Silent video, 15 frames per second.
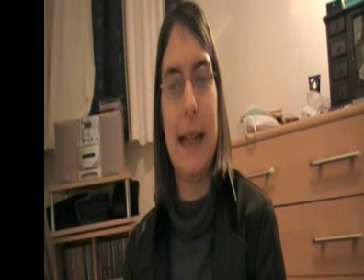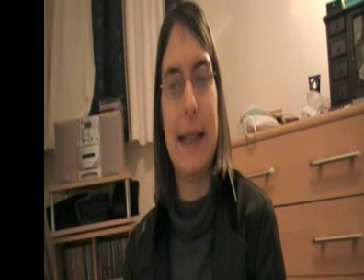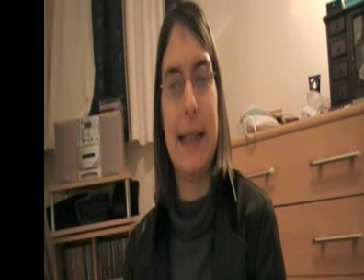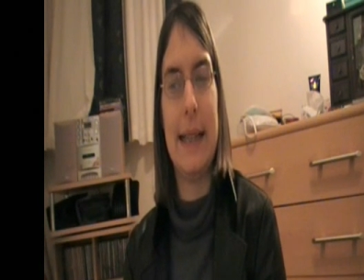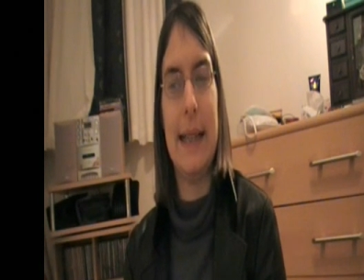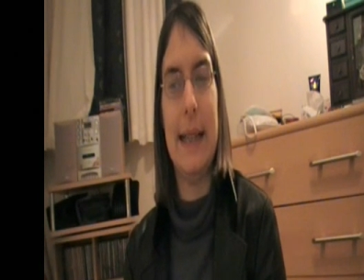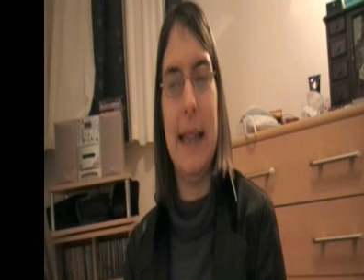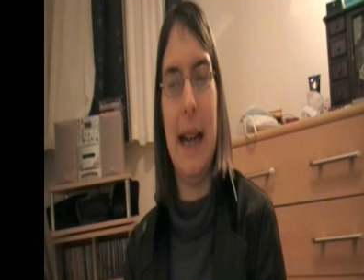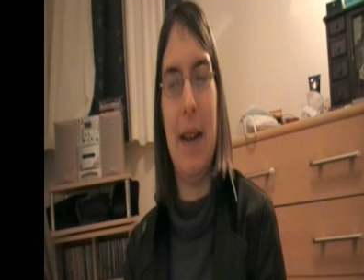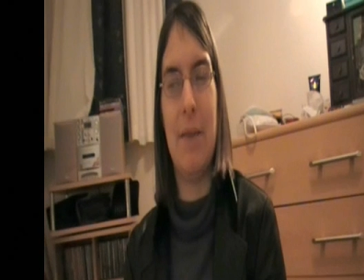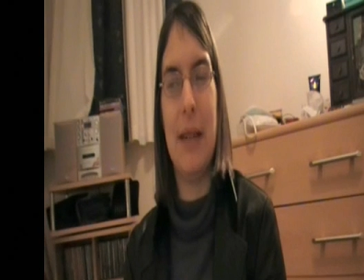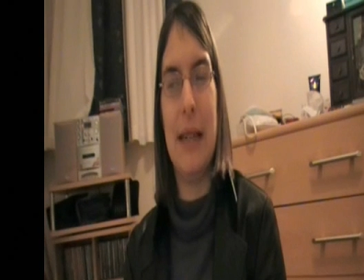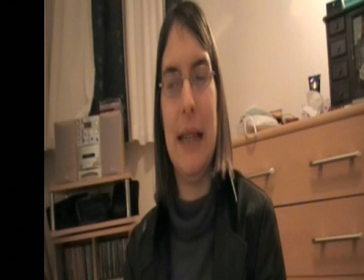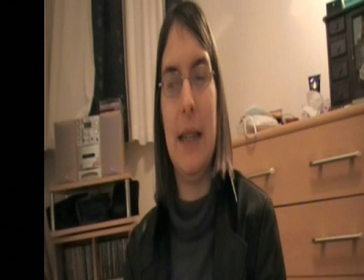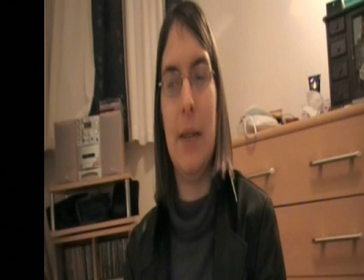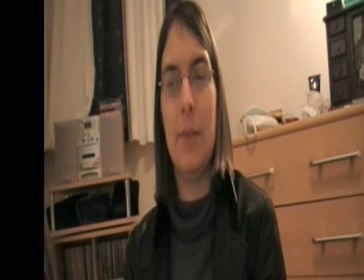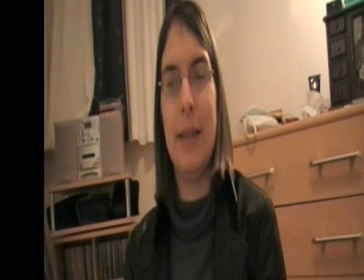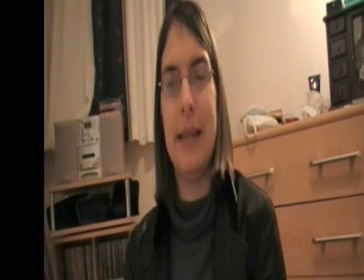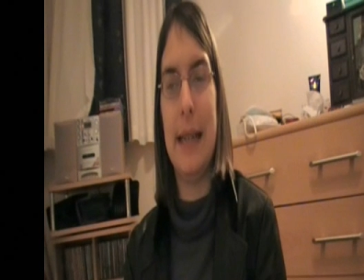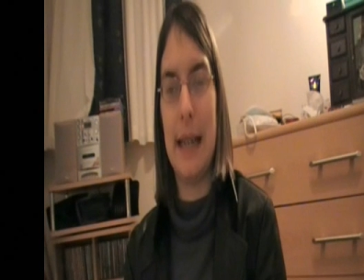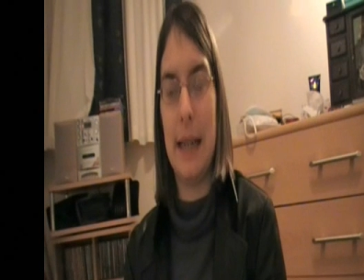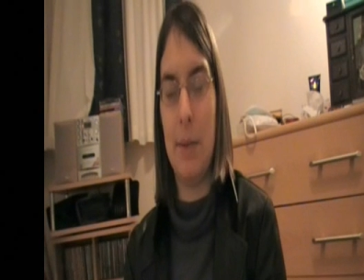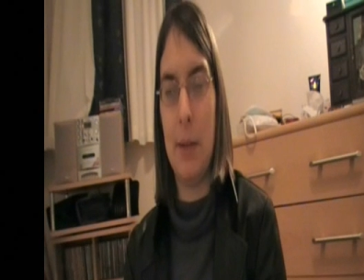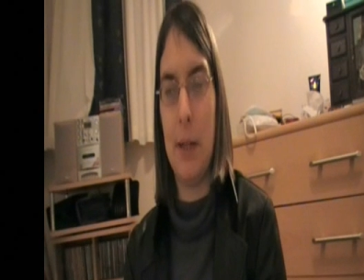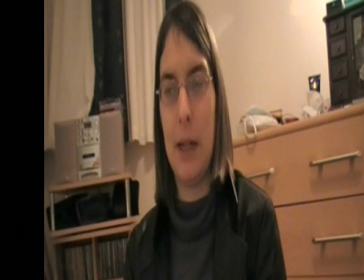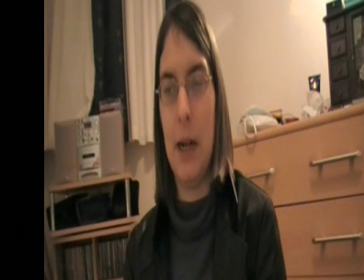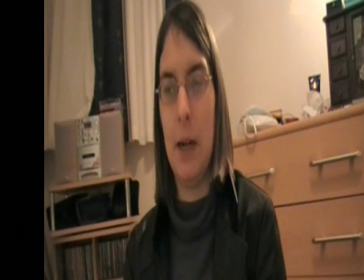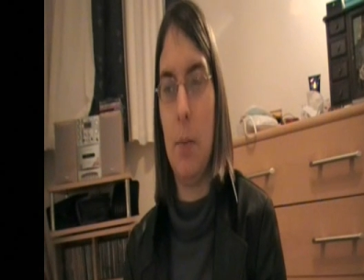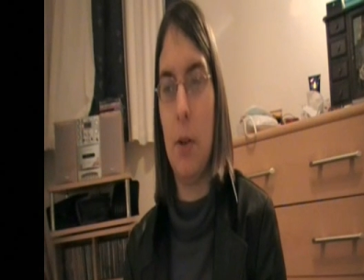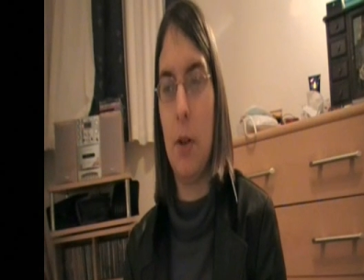And they didn't have any of the Wii games
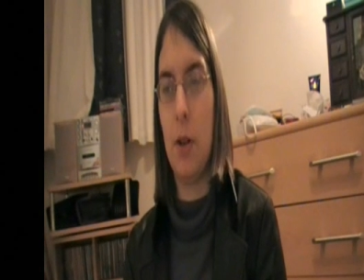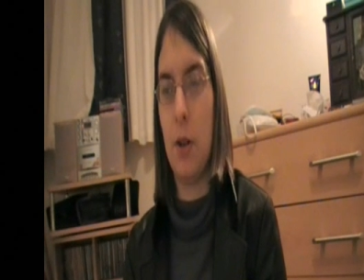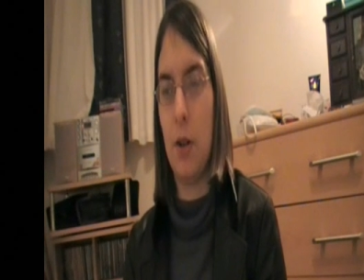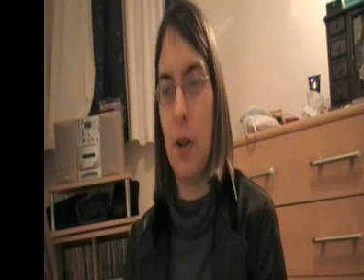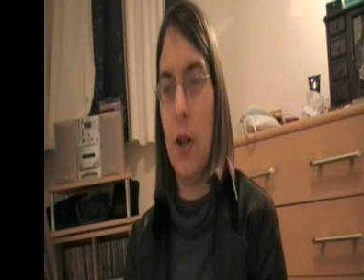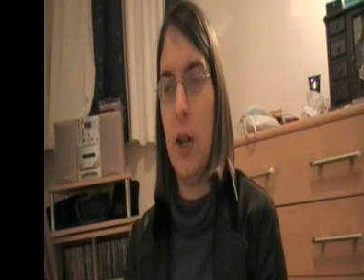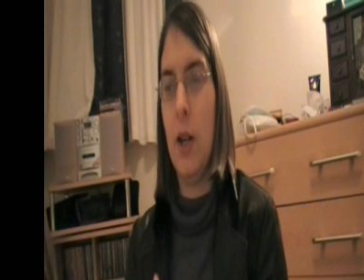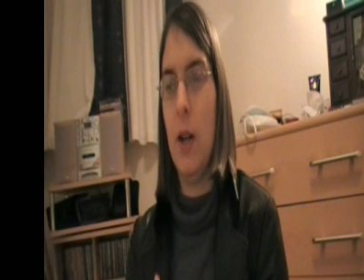that I wanted.